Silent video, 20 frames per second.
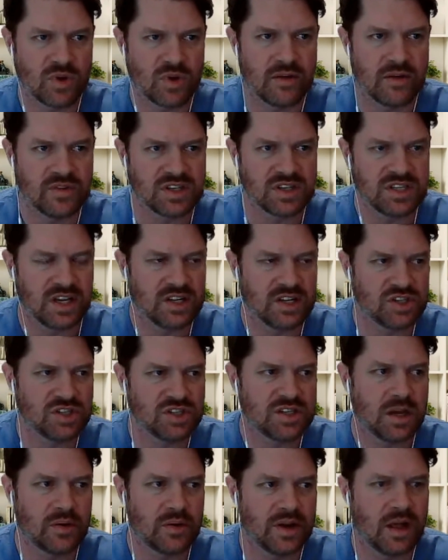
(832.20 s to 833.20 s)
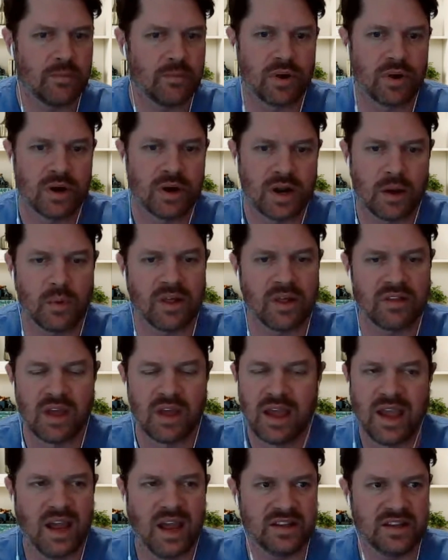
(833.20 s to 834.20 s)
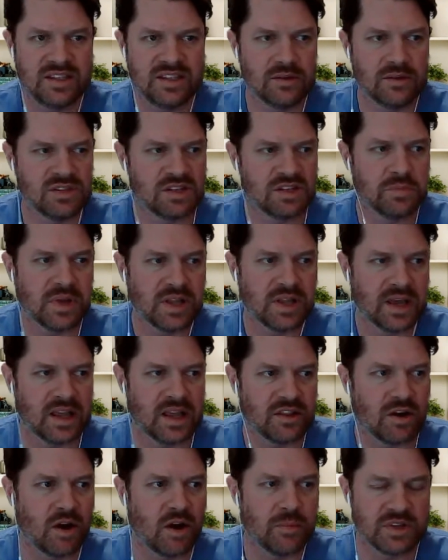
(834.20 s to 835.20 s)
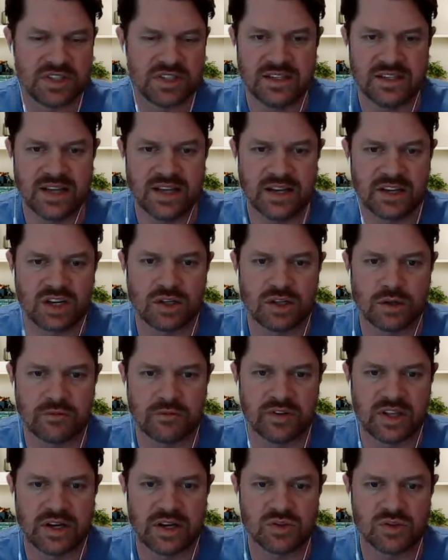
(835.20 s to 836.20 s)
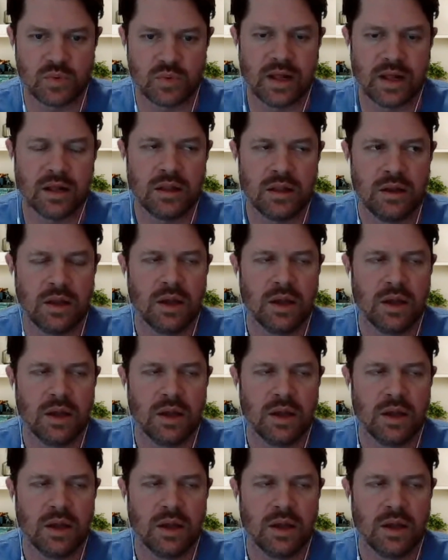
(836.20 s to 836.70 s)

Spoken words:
conversations out in Alberta and it sounds to me like they're almost identical over there as well.